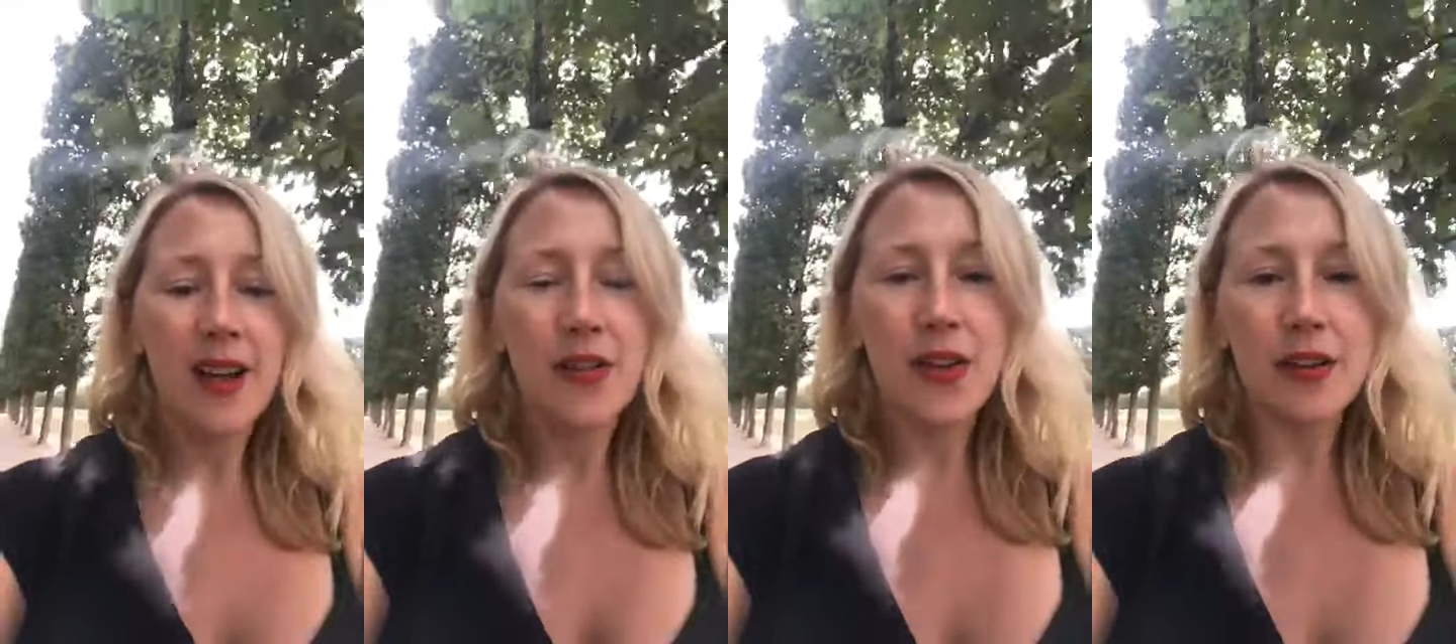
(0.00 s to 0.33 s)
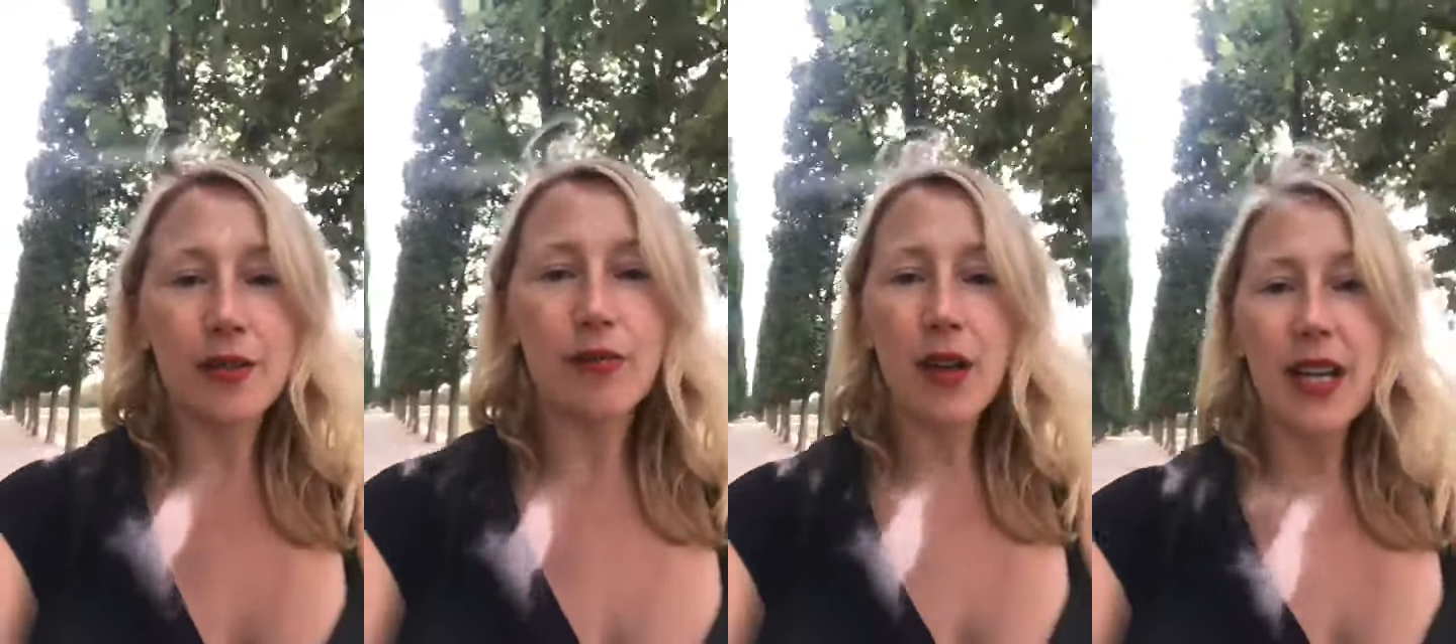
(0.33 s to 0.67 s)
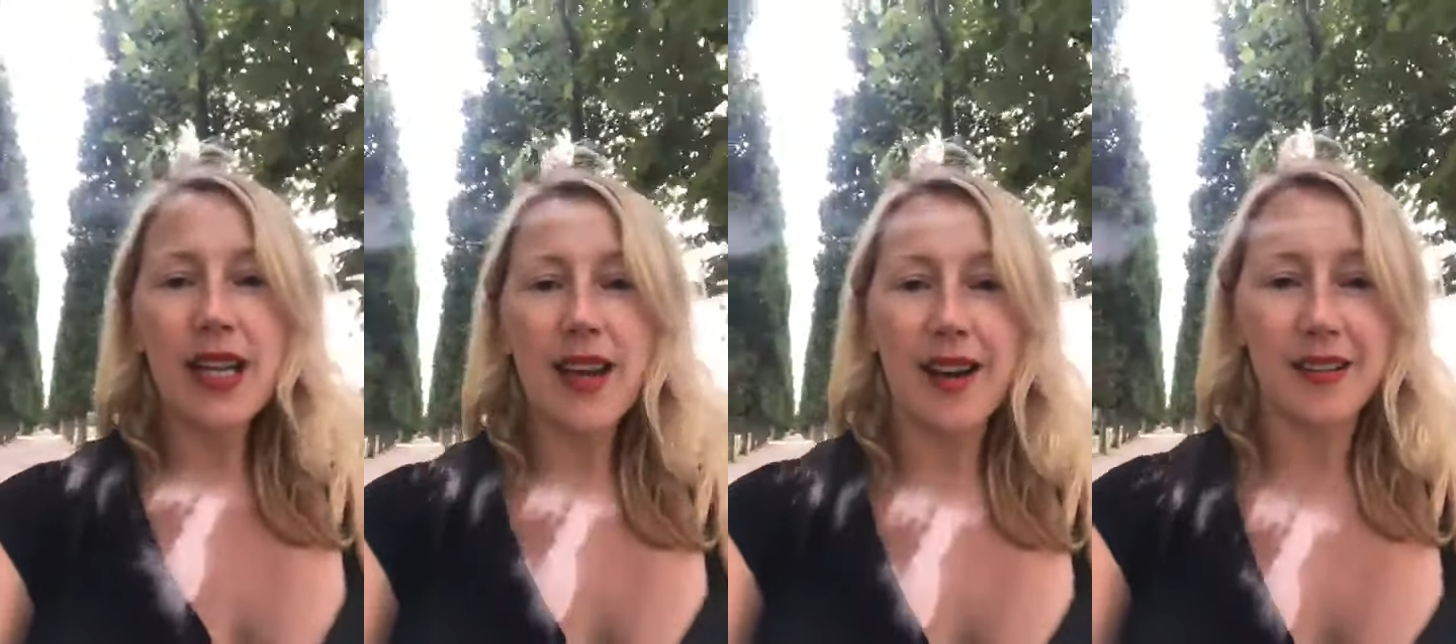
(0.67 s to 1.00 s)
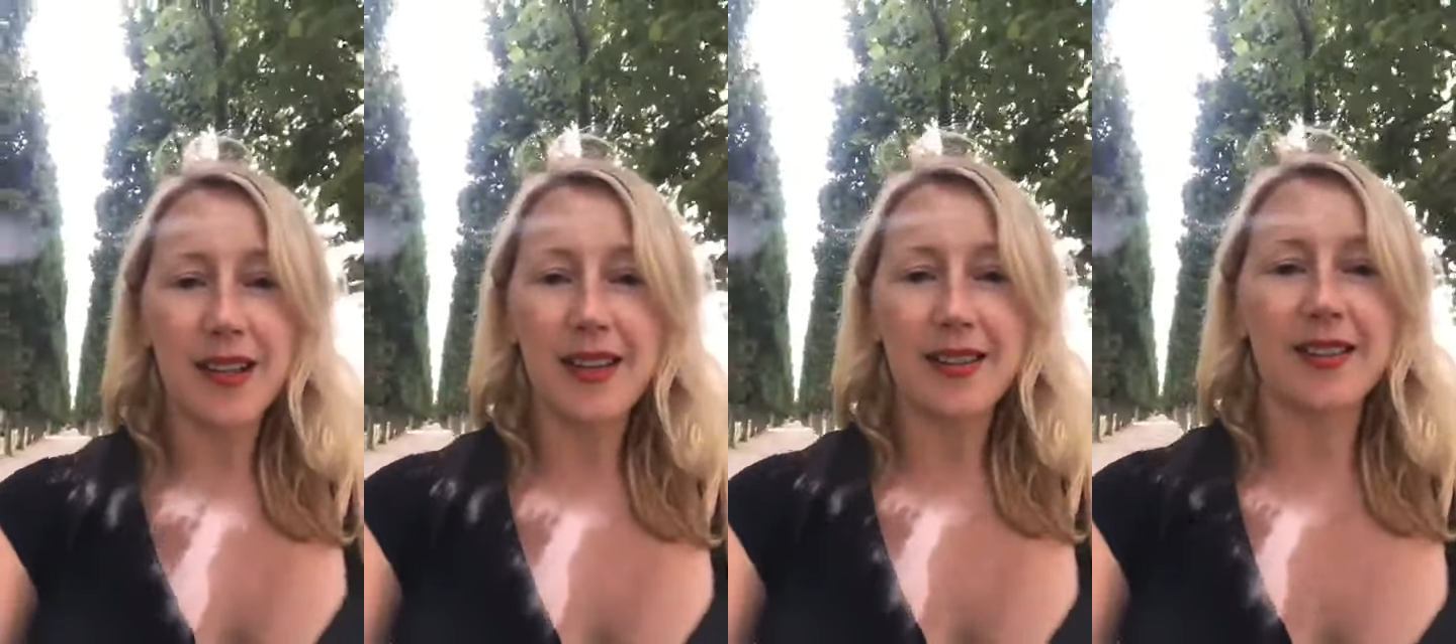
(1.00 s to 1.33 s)
that's really
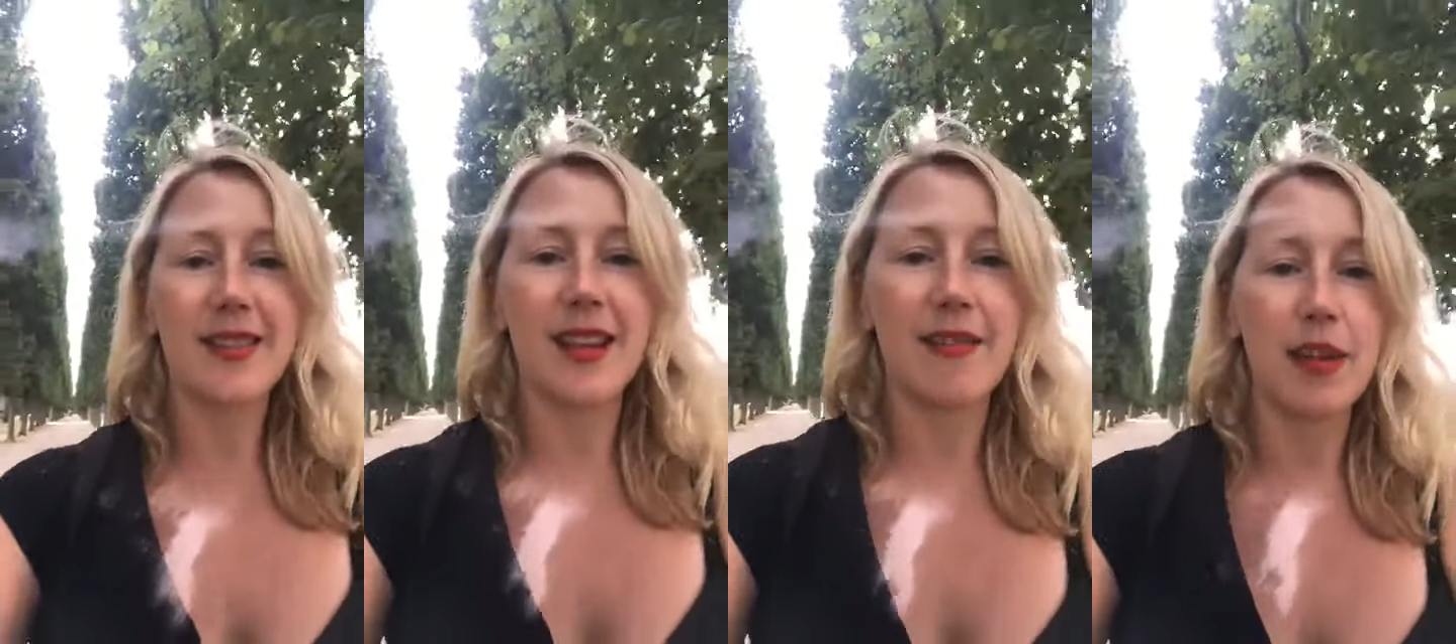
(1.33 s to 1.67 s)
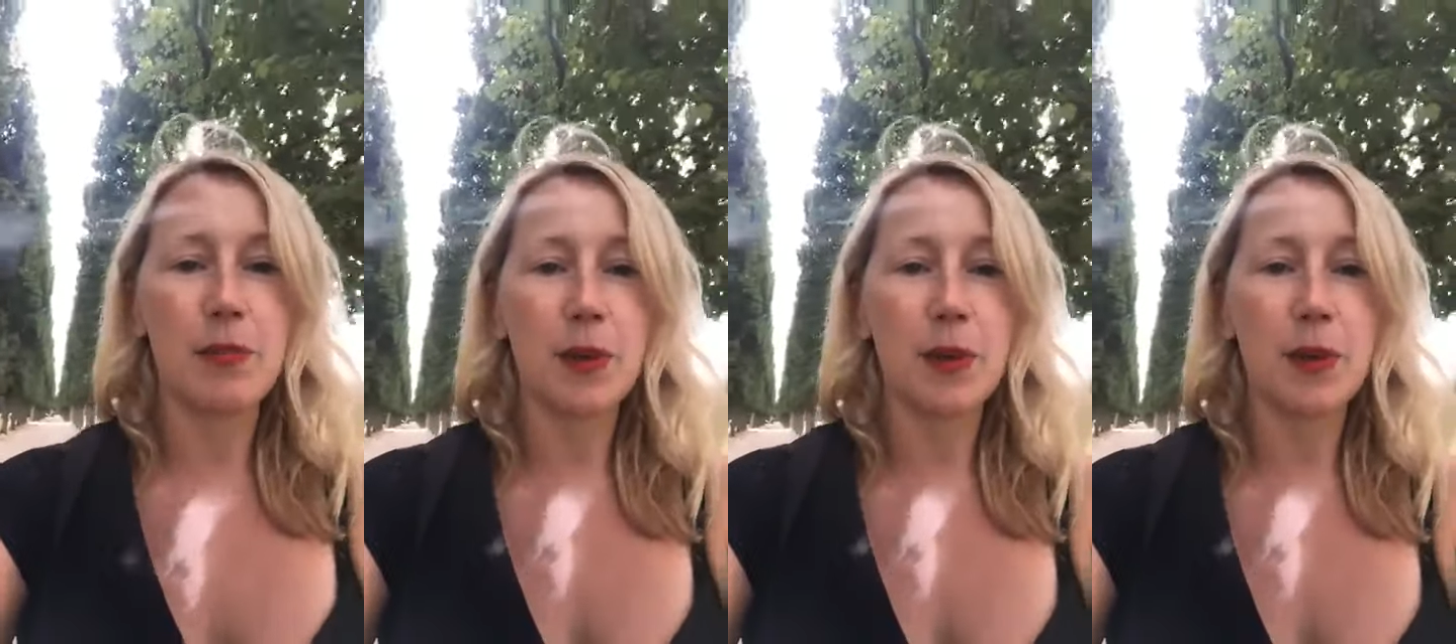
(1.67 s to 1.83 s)
unnecessary,